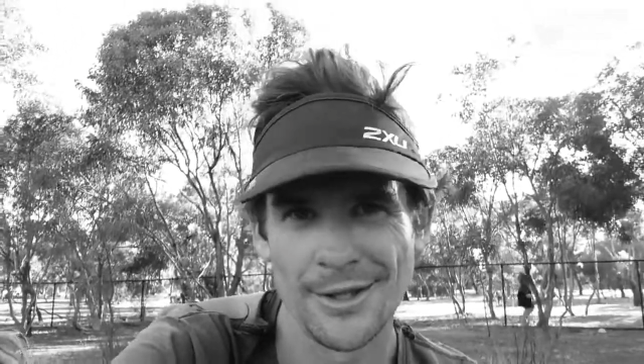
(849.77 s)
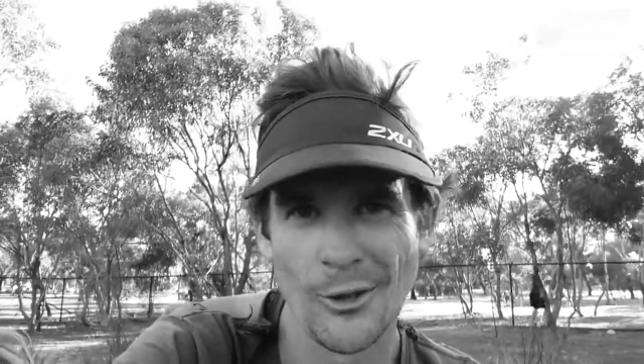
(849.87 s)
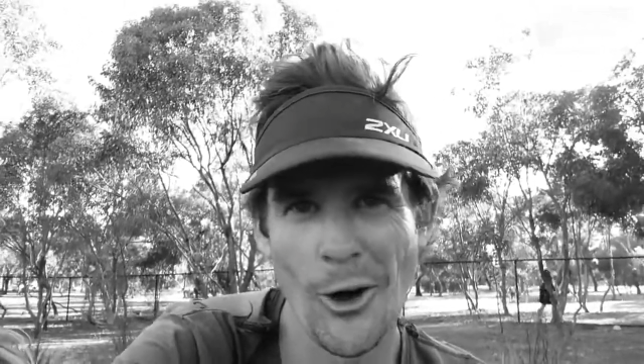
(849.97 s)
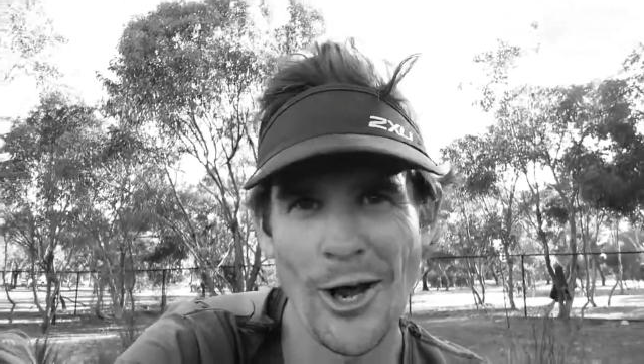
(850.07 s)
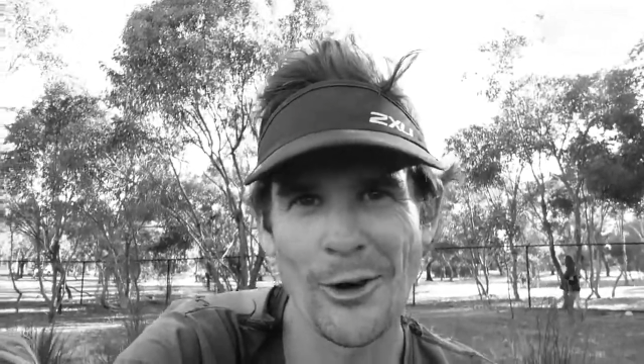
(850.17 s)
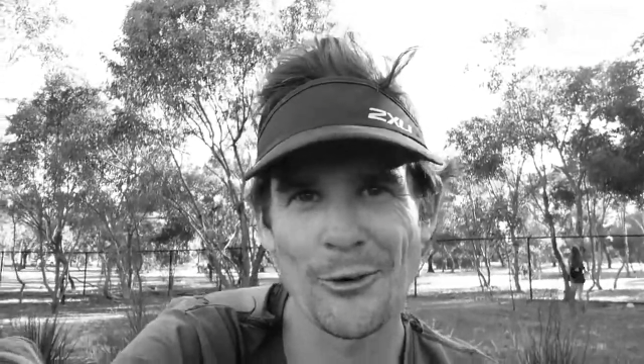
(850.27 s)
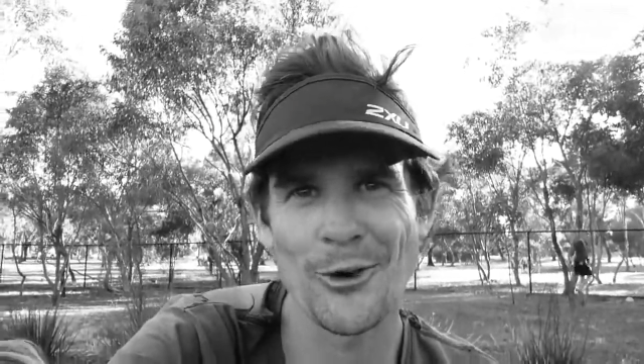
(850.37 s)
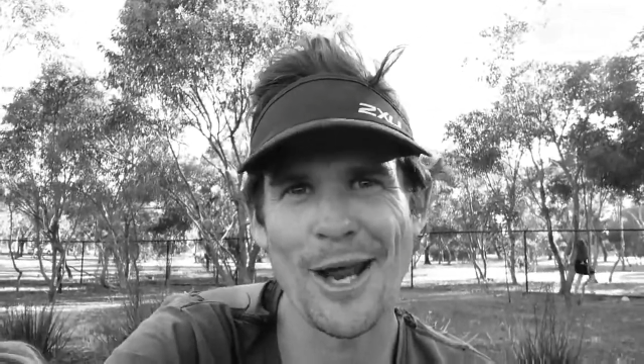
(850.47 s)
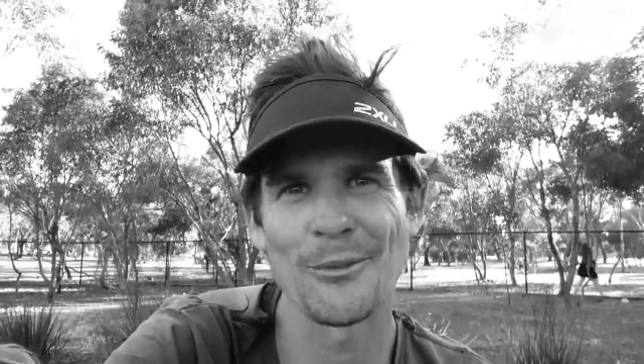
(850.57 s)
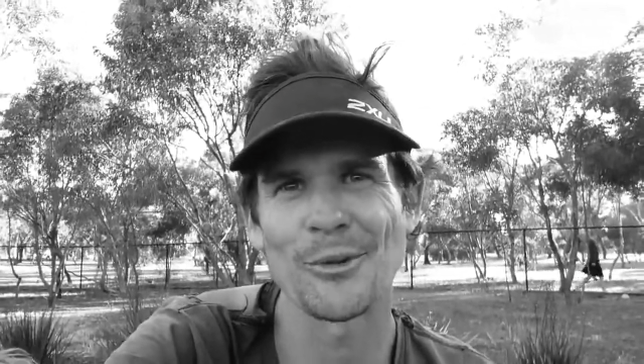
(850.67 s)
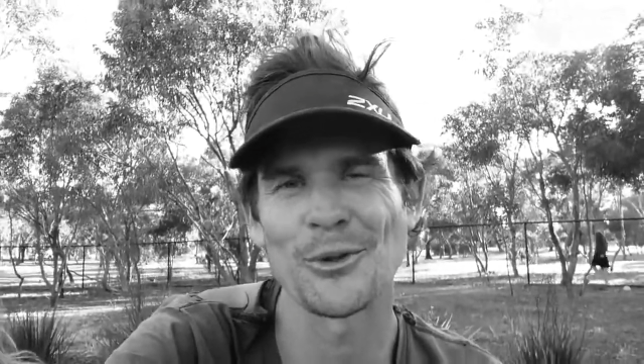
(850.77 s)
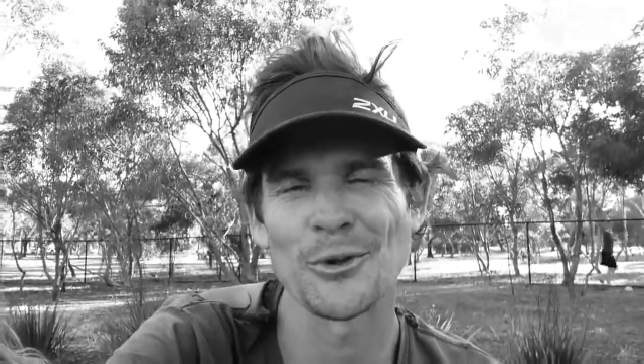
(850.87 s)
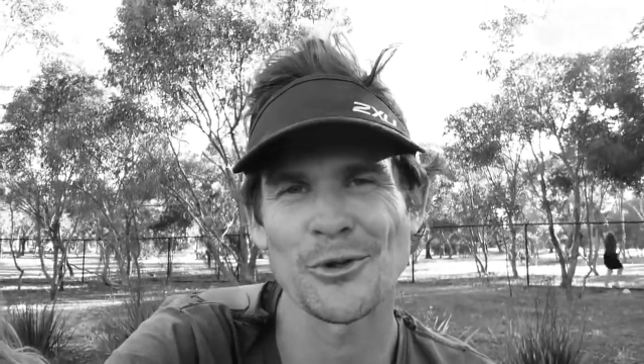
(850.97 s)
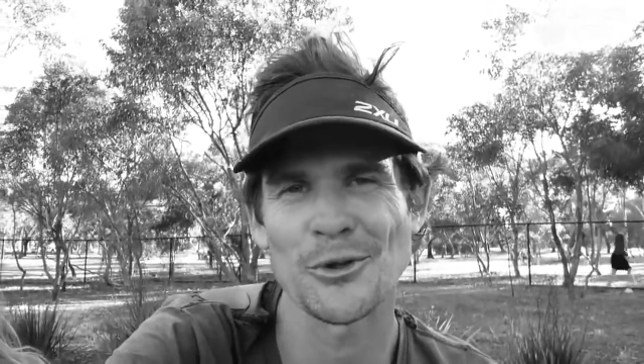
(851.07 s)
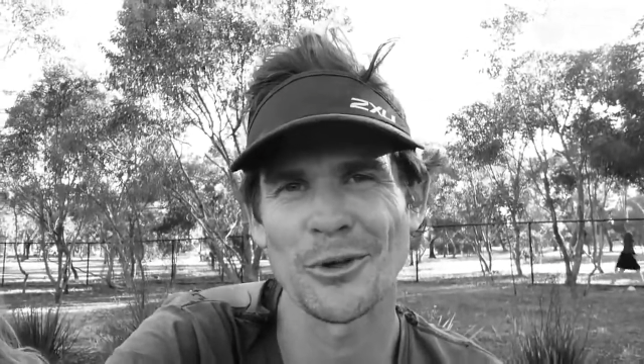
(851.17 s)
900 grams of
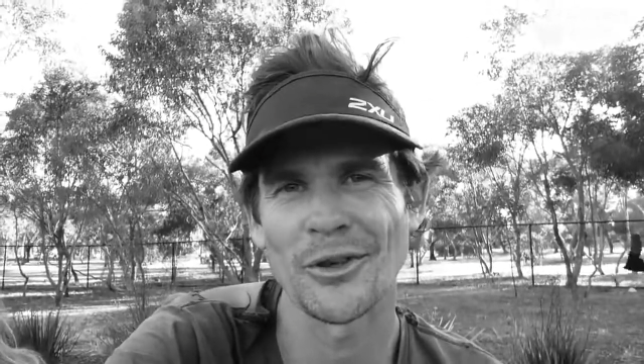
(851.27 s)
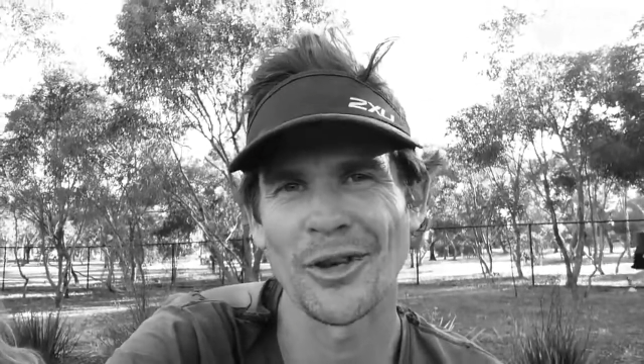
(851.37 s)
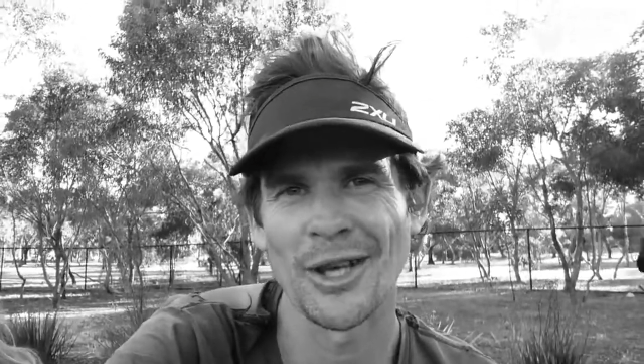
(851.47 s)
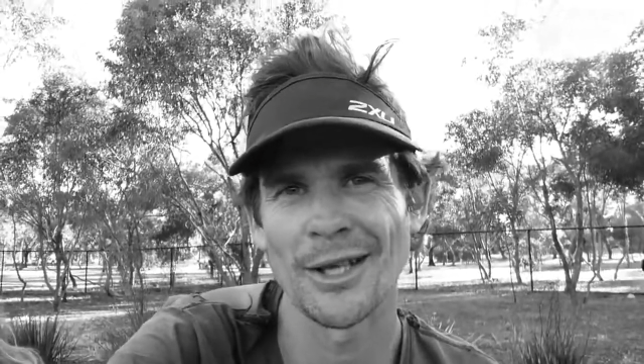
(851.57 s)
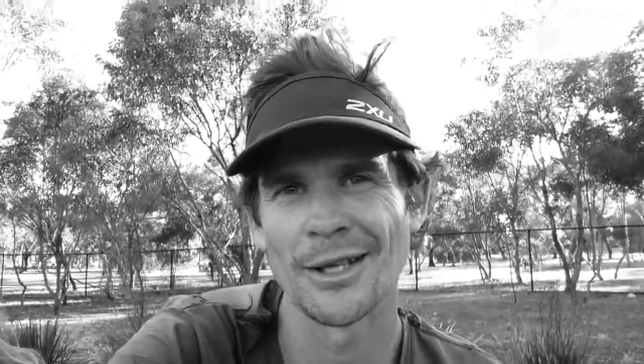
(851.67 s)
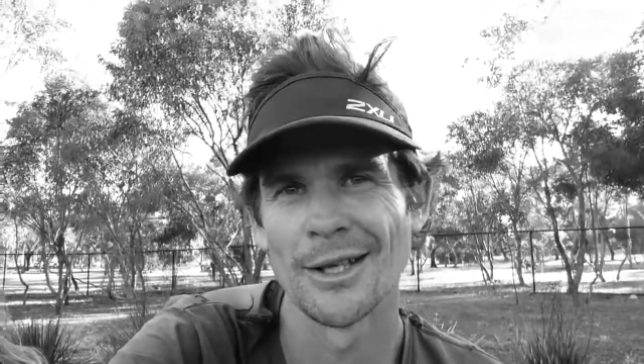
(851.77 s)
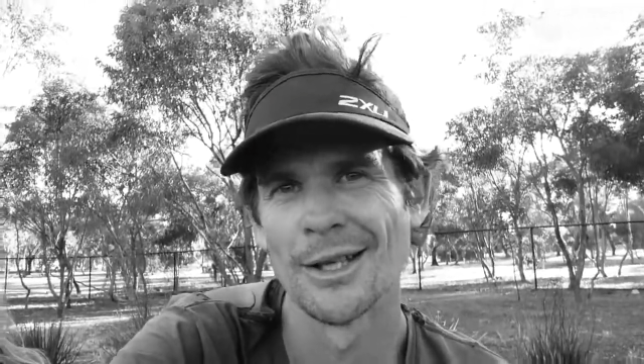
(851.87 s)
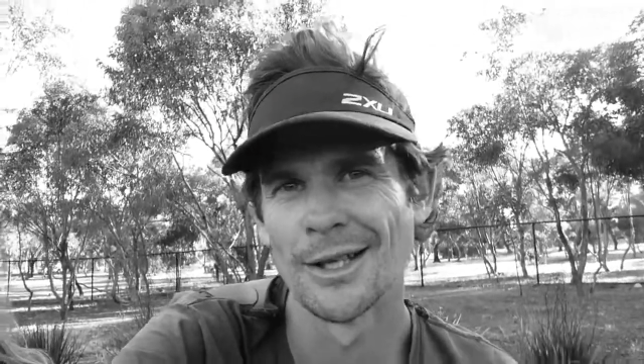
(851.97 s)
pure sugar today.